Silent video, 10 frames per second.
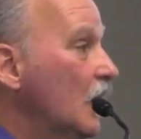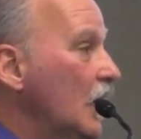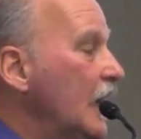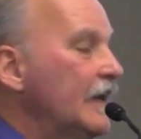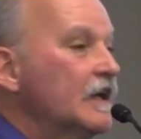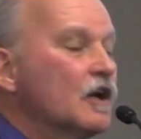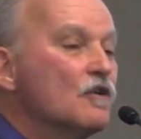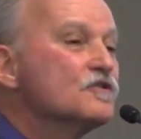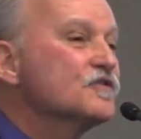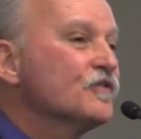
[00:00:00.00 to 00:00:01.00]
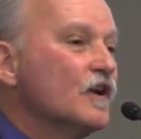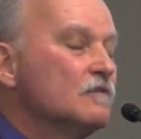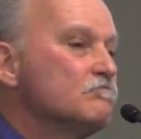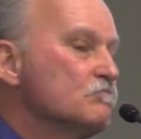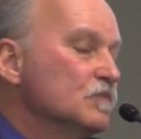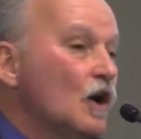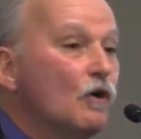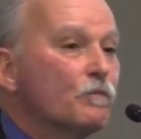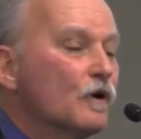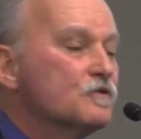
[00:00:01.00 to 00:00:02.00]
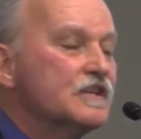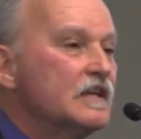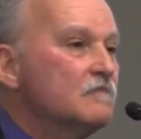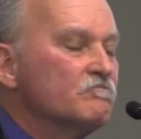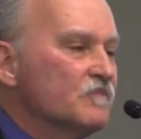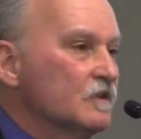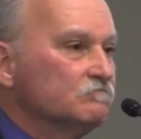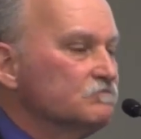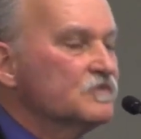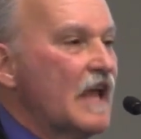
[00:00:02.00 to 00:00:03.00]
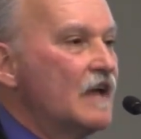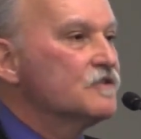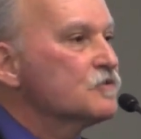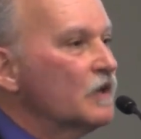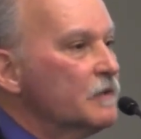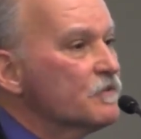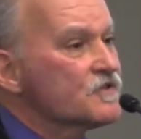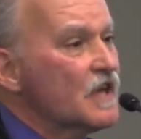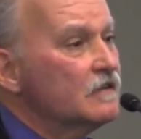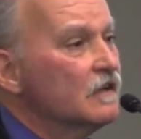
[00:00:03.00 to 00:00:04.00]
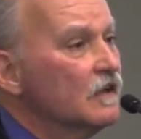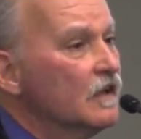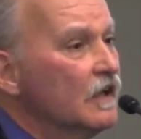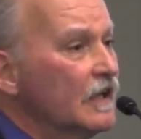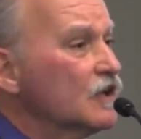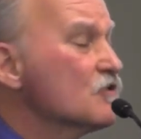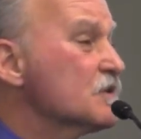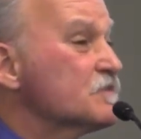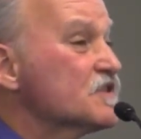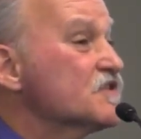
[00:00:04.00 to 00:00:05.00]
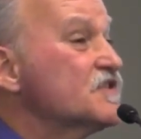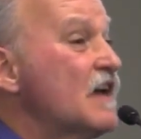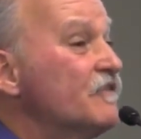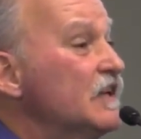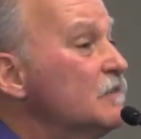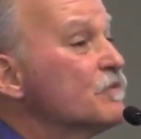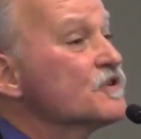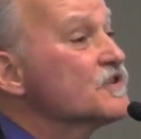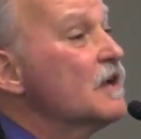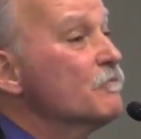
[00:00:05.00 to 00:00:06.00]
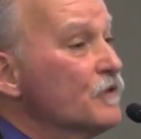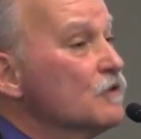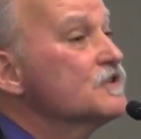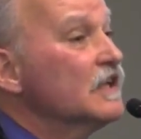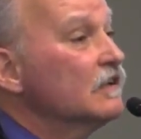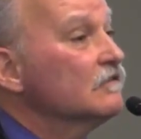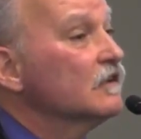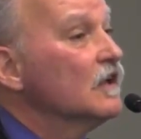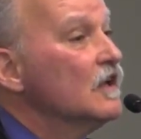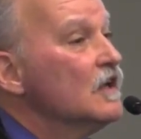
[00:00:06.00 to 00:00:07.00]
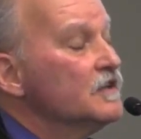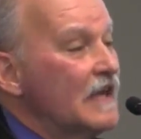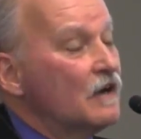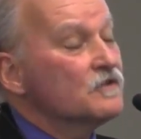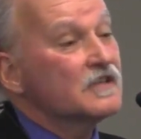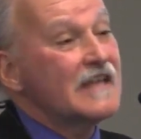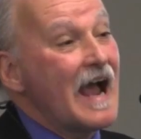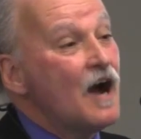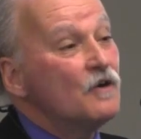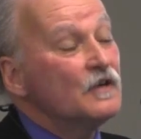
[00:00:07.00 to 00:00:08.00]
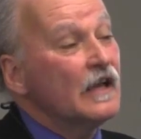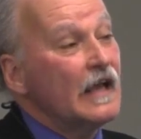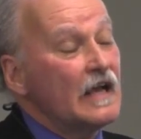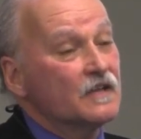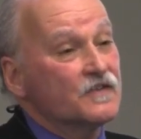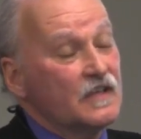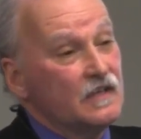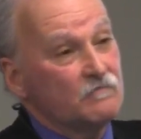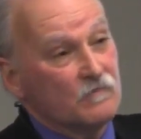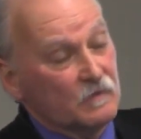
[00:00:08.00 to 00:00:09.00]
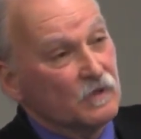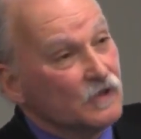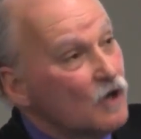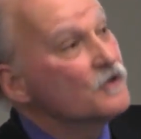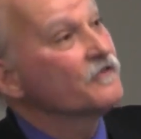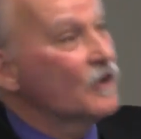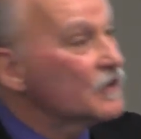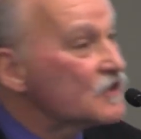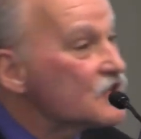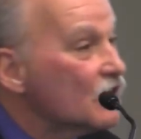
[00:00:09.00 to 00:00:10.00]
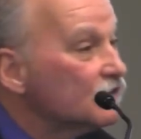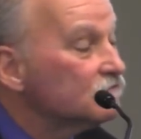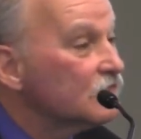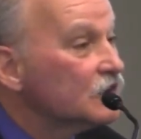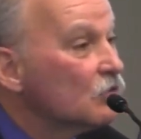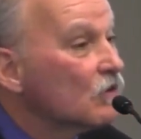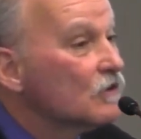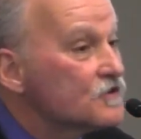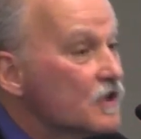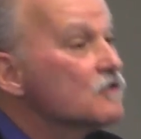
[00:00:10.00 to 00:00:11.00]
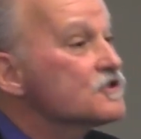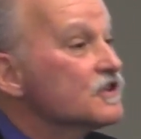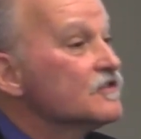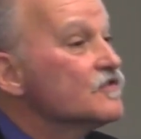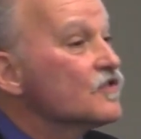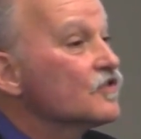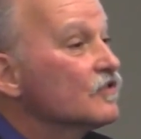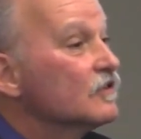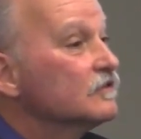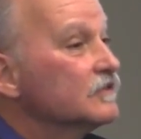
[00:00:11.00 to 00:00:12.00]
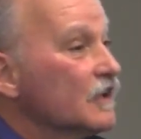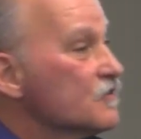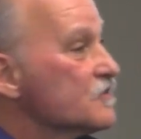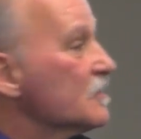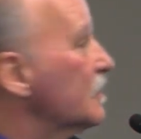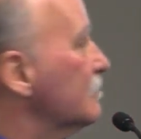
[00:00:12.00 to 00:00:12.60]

Uh, and it goes from low protein, from 10, 20 percent, and it goes up to 70% protein. Now, down at the below the photic zone in the world's oceans, there's